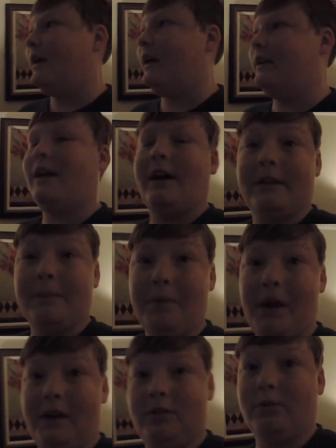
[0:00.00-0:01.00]
and uh,
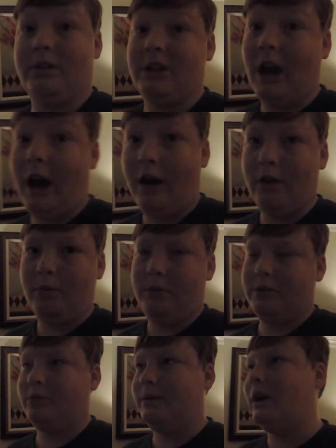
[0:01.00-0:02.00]
compare it to a Tahoe,
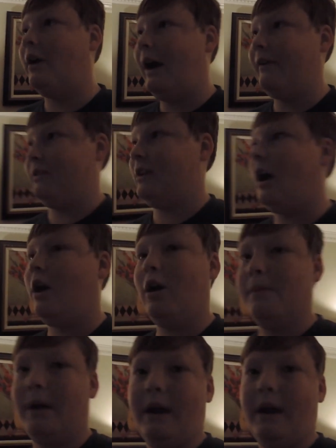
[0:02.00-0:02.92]
which we don't have a Tahoe,